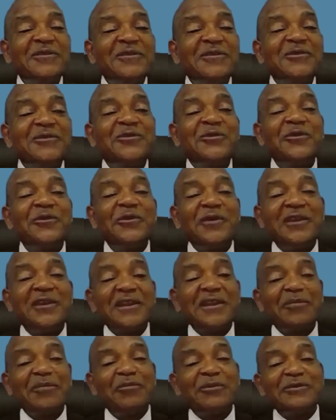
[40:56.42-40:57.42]
2
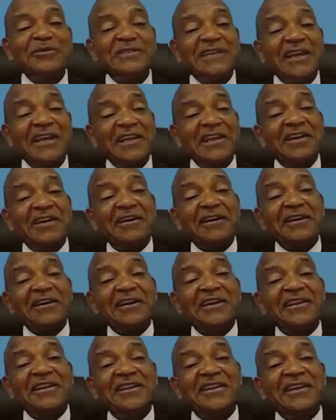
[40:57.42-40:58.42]
in Abuja in our
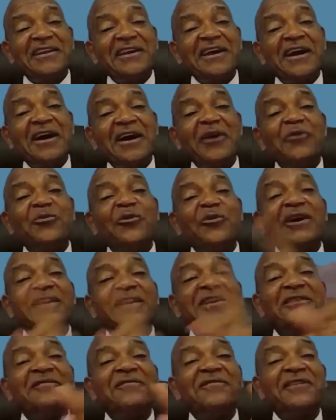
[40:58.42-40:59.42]
clinic, and 1
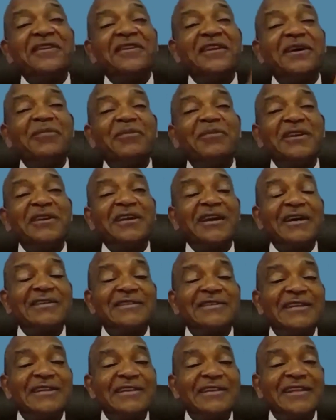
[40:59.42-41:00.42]
in Federal Medical
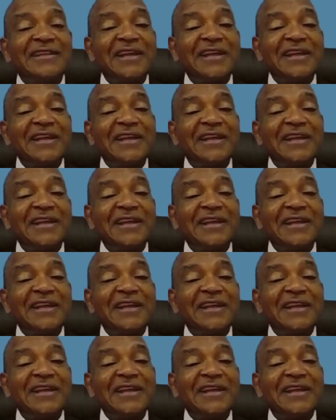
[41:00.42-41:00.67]
Center,